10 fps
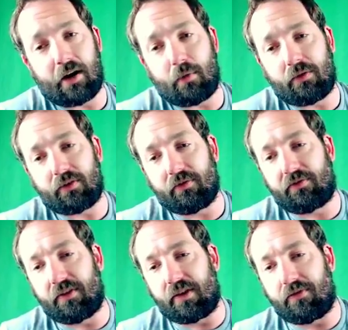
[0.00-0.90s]
I went from
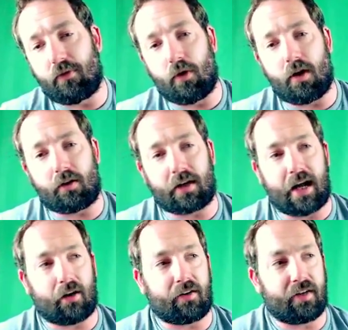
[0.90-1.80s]
5,400
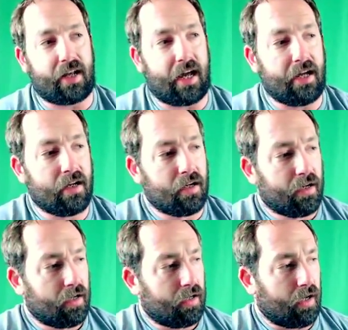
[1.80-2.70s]
calories a day
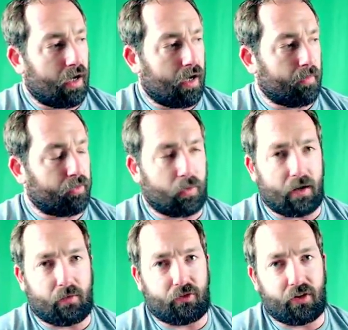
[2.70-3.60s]
is what
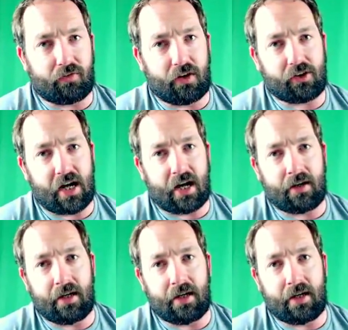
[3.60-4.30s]
I was just finished on.